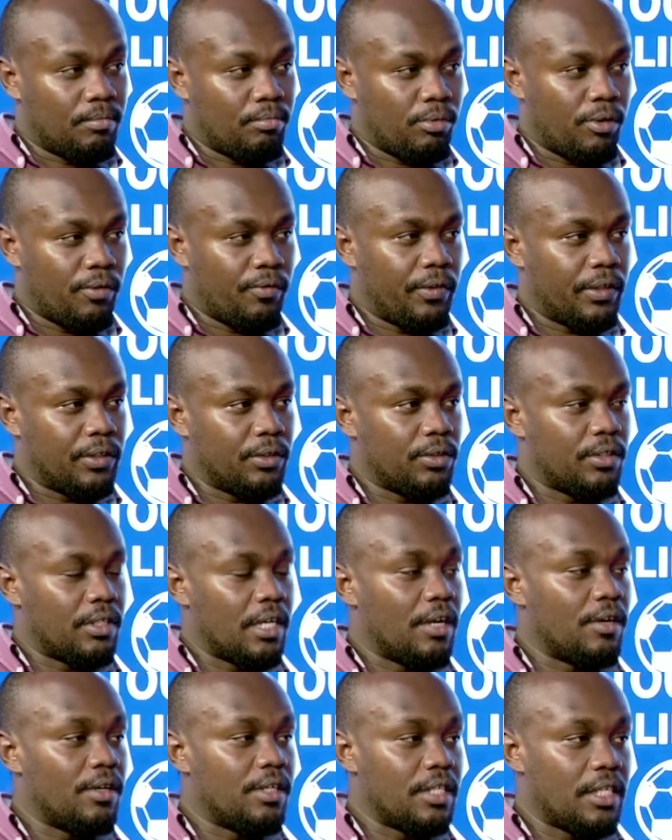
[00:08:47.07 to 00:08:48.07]
Boniface
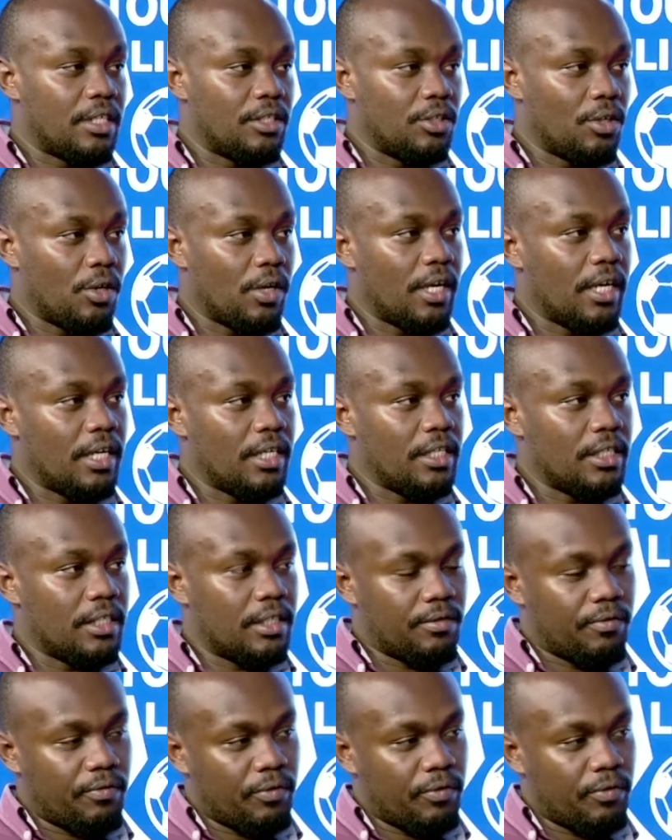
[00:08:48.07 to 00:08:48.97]
Osano is a journalist,